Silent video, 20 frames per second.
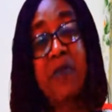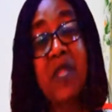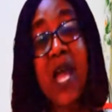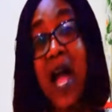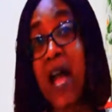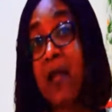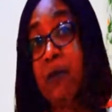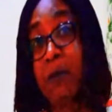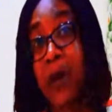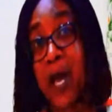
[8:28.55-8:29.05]

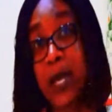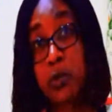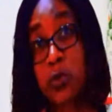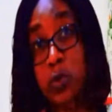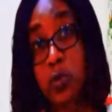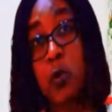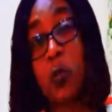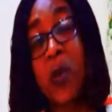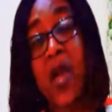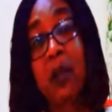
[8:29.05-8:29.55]
And by
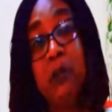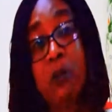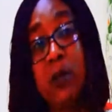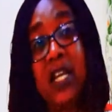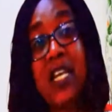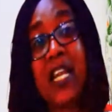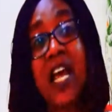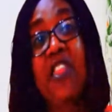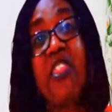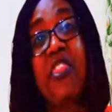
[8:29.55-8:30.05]
June we are
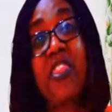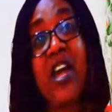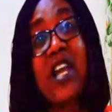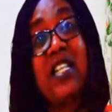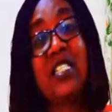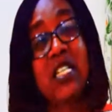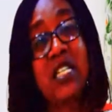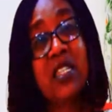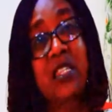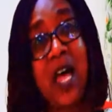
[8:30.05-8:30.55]
looking at
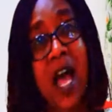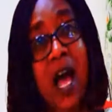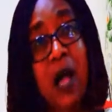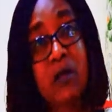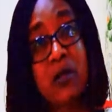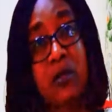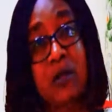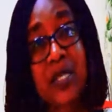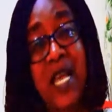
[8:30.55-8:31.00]
30,000.